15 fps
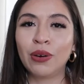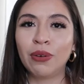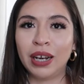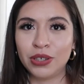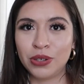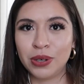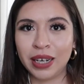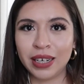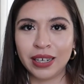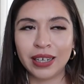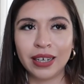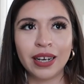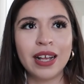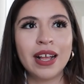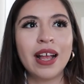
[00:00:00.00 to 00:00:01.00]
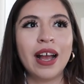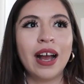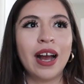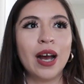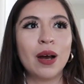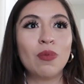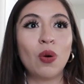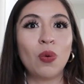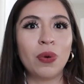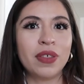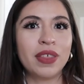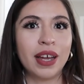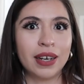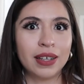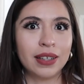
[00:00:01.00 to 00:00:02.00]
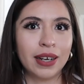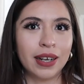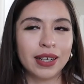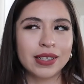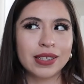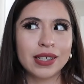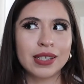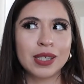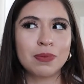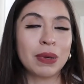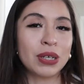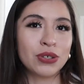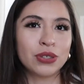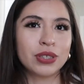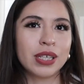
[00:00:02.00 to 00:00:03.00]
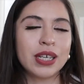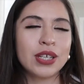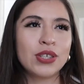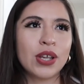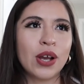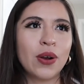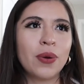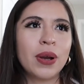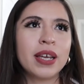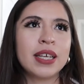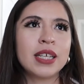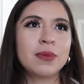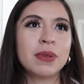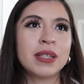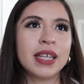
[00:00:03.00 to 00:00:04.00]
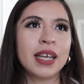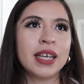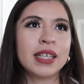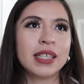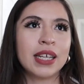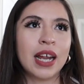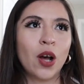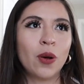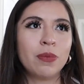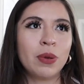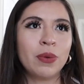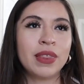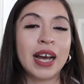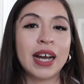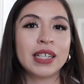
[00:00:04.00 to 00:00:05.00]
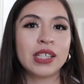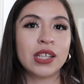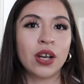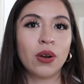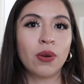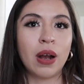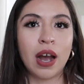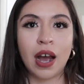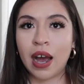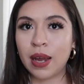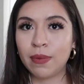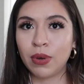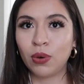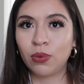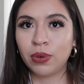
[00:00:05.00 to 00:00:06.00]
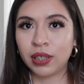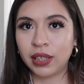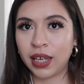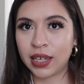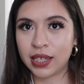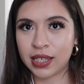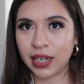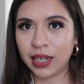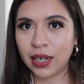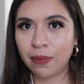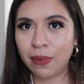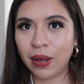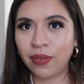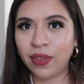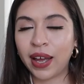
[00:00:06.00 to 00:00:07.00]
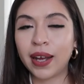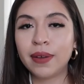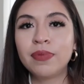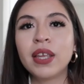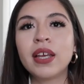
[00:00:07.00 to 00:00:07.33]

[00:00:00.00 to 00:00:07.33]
graduated with analytics specialty, so he's been saying he's gonna help me with that, so I'm really excited about that.